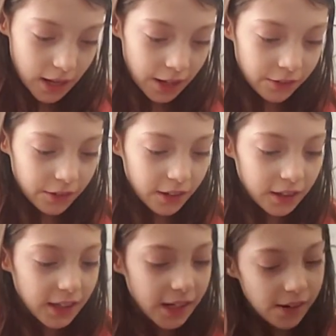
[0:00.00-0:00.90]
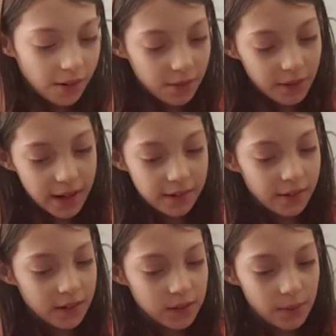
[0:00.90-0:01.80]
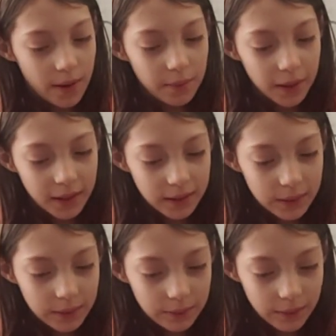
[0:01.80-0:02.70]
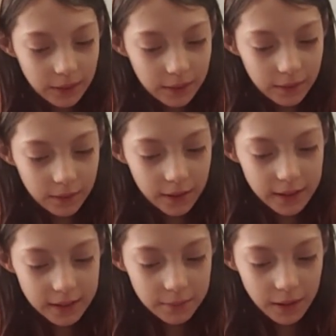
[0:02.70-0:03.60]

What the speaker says: And you're going to need an eraser as well because we're going to erase some